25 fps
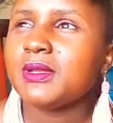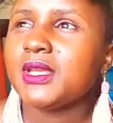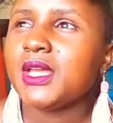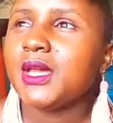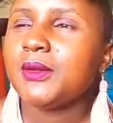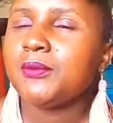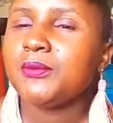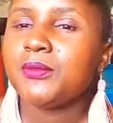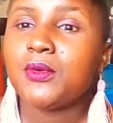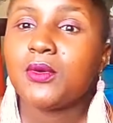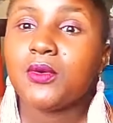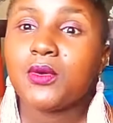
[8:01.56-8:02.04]
be
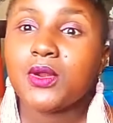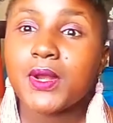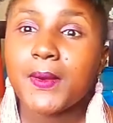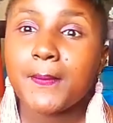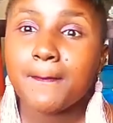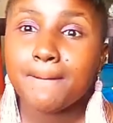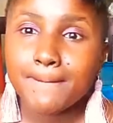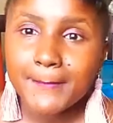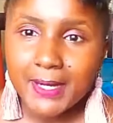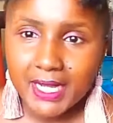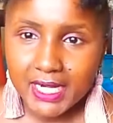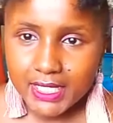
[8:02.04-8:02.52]
up on
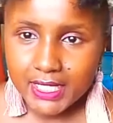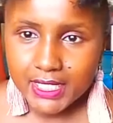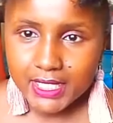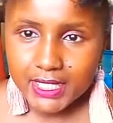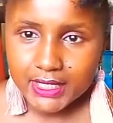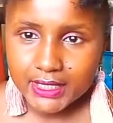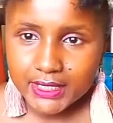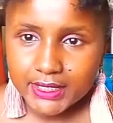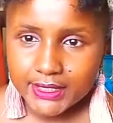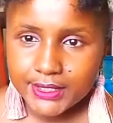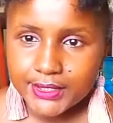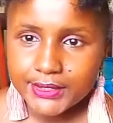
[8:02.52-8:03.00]

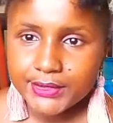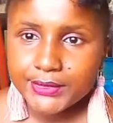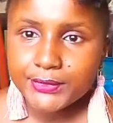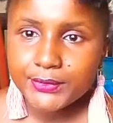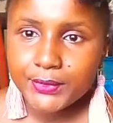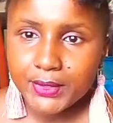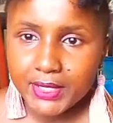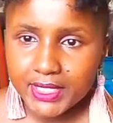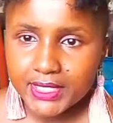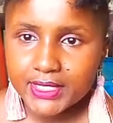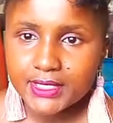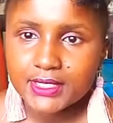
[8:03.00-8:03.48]
Mondays,
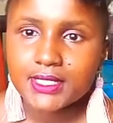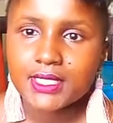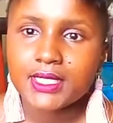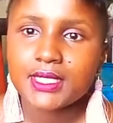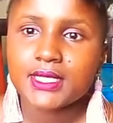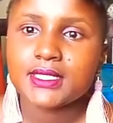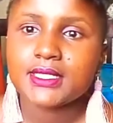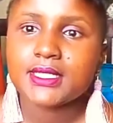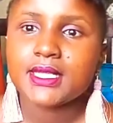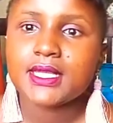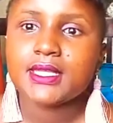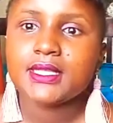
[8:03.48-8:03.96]

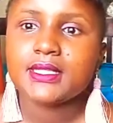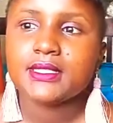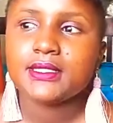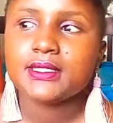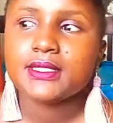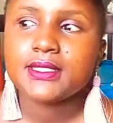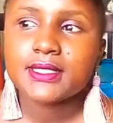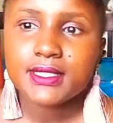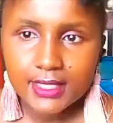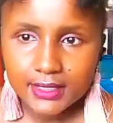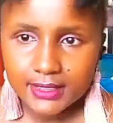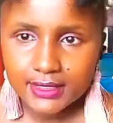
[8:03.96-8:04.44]
Wednesdays,
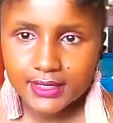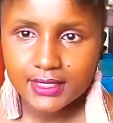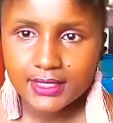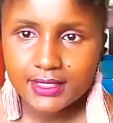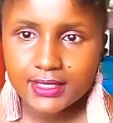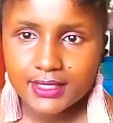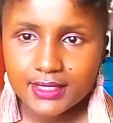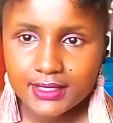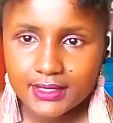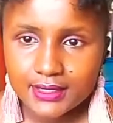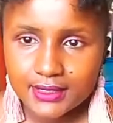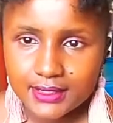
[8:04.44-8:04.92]
and
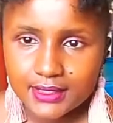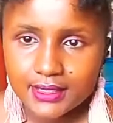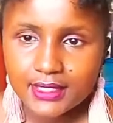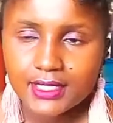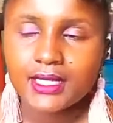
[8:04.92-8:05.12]
Saturdays.